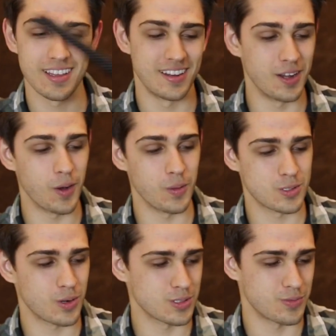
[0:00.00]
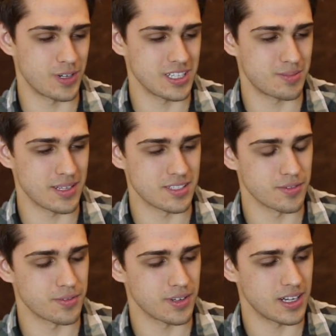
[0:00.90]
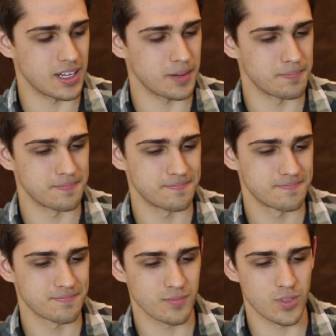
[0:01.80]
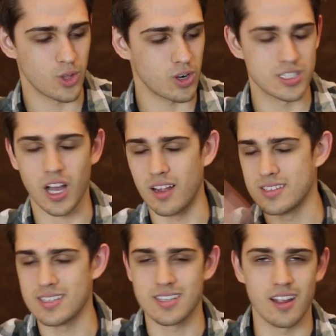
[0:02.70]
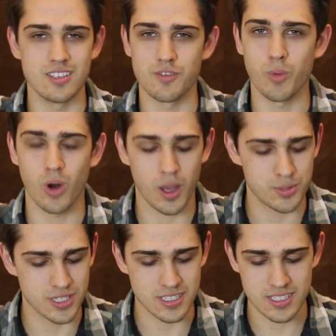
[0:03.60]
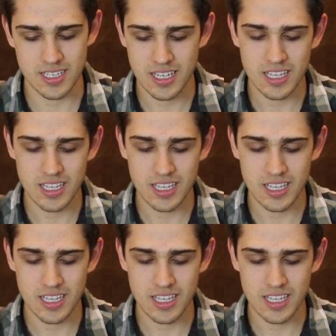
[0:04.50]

No, those are also very expensive. There are tons and tons of more options.